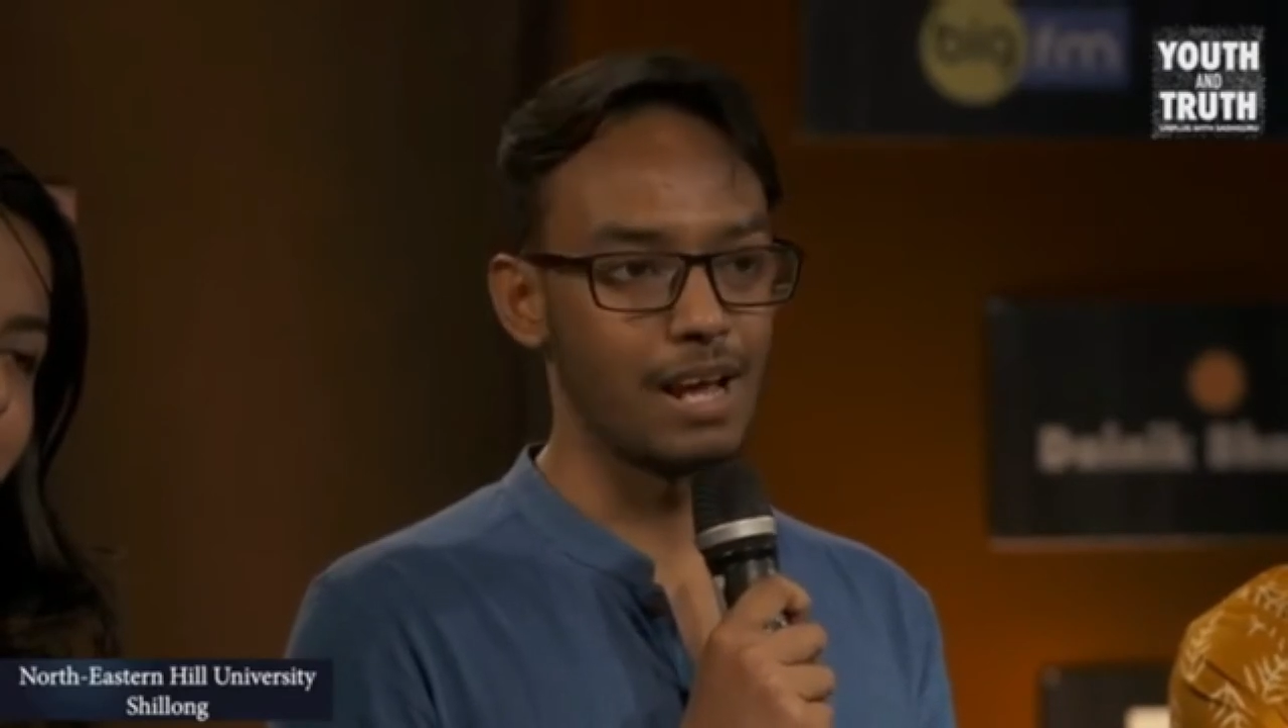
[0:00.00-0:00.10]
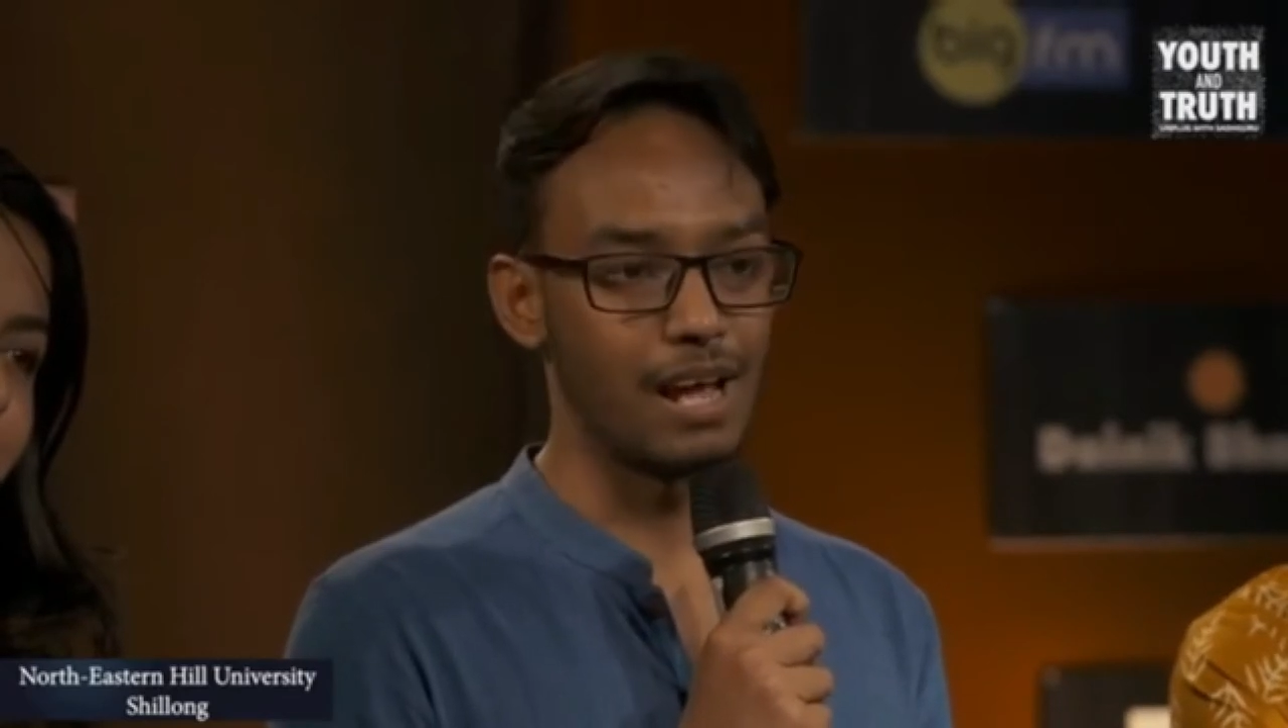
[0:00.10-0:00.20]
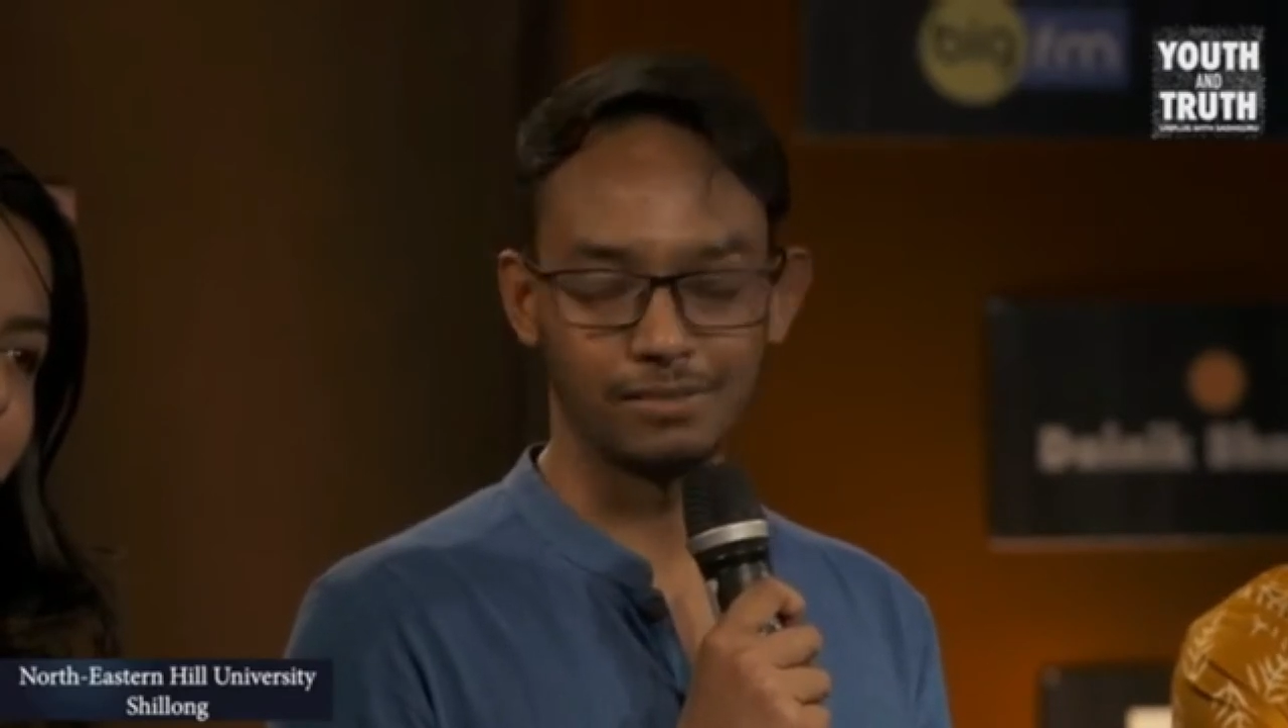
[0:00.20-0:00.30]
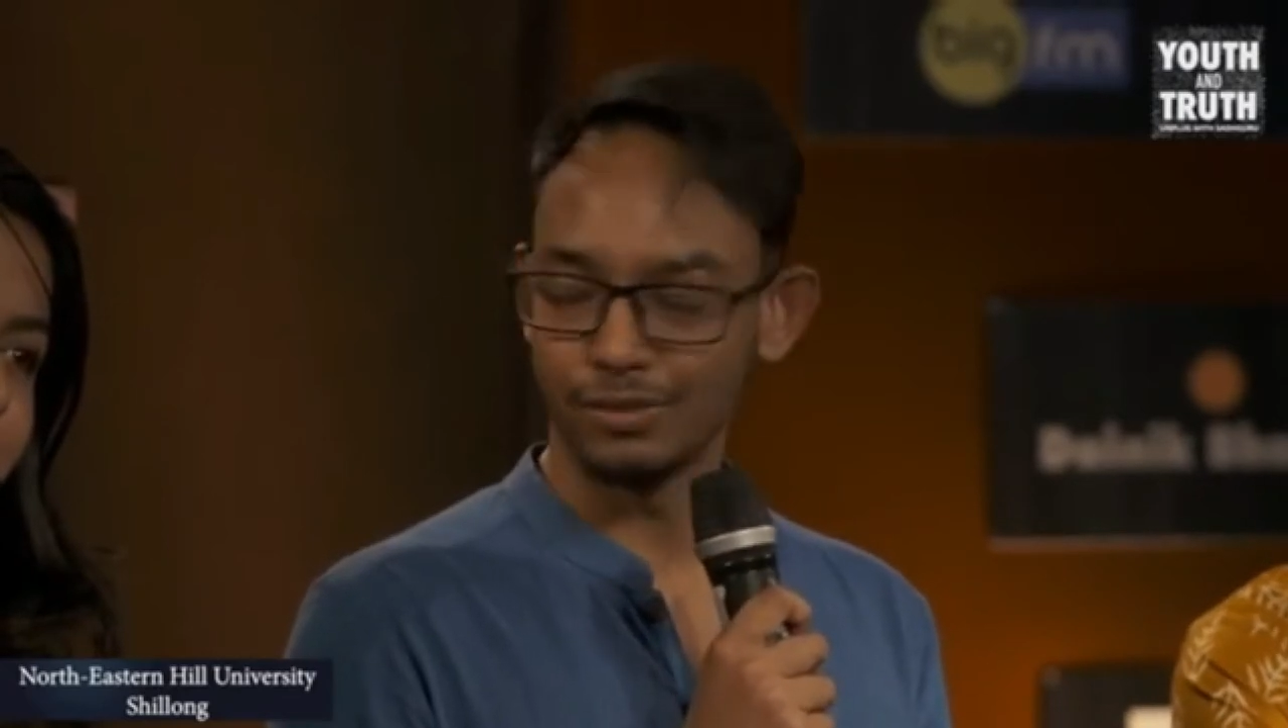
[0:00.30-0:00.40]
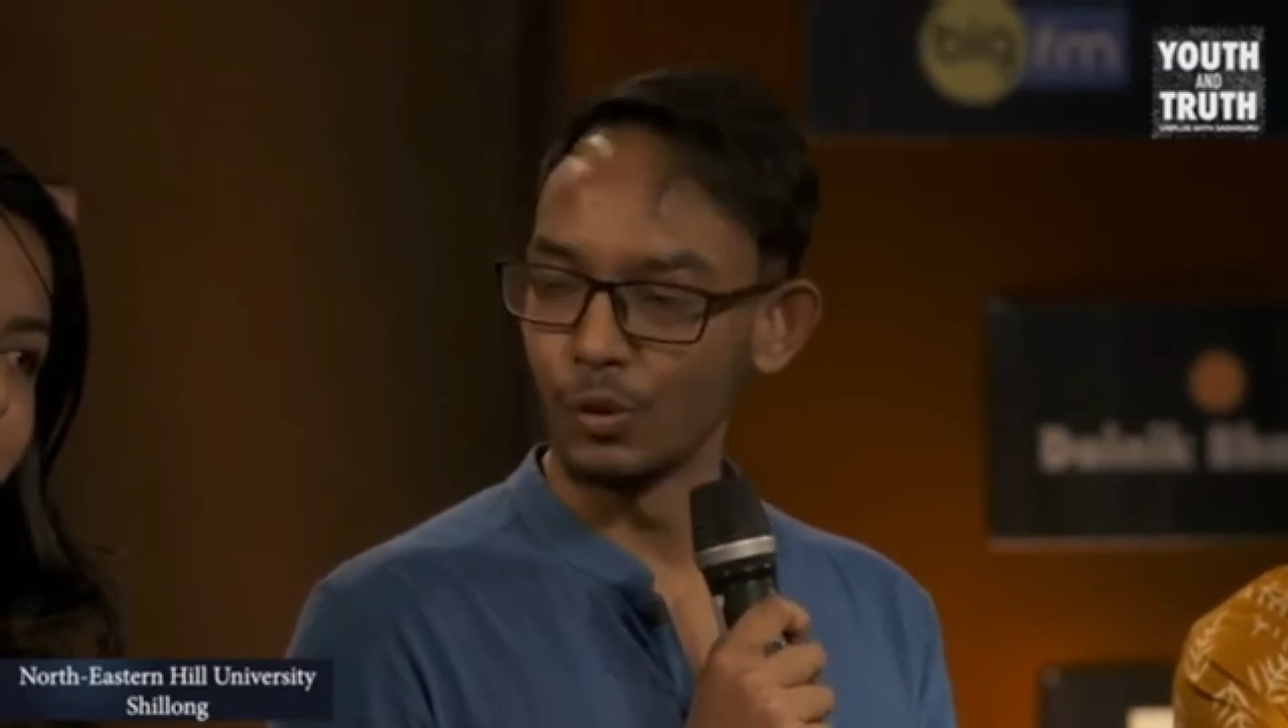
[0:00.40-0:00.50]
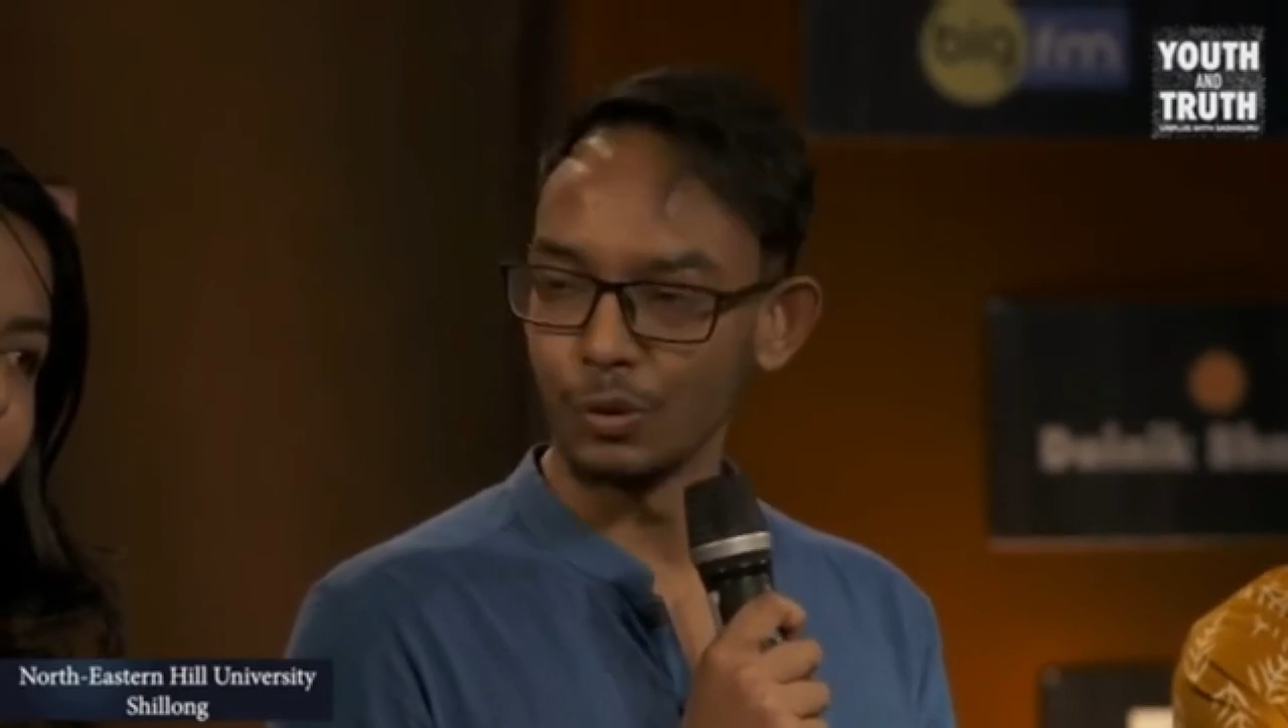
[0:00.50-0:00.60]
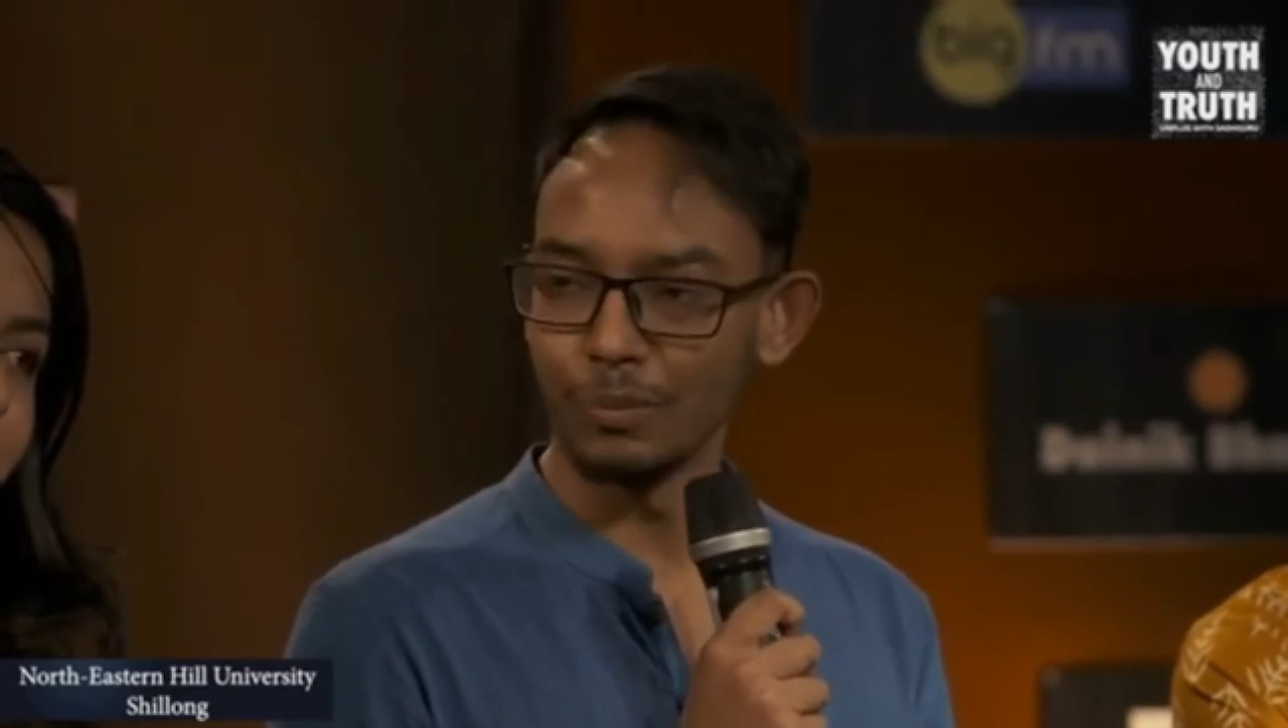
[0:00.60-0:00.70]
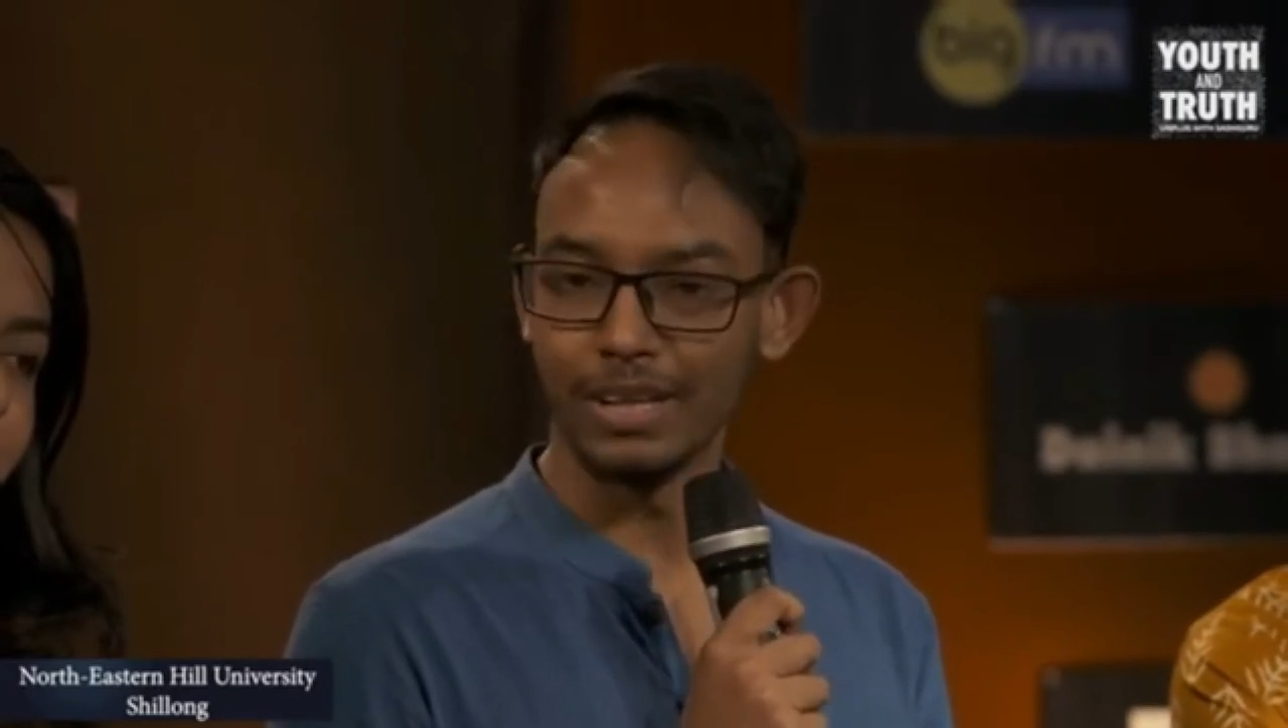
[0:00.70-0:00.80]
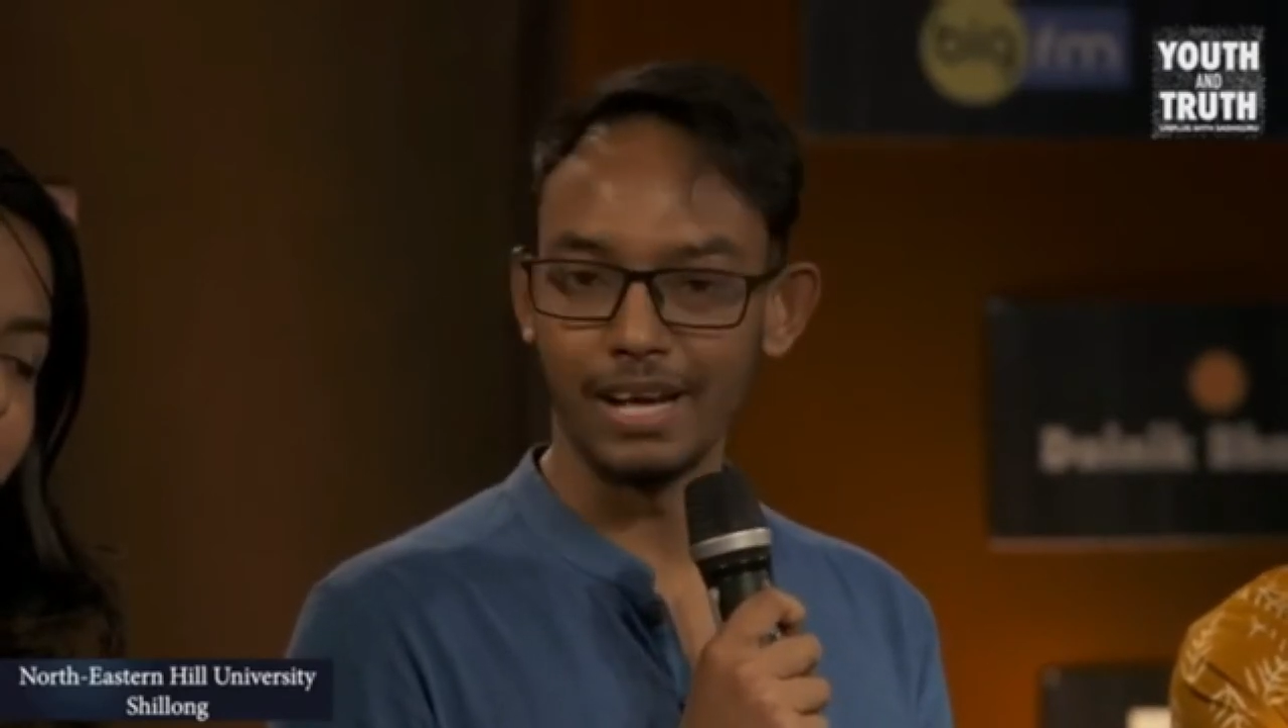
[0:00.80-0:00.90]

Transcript: have told me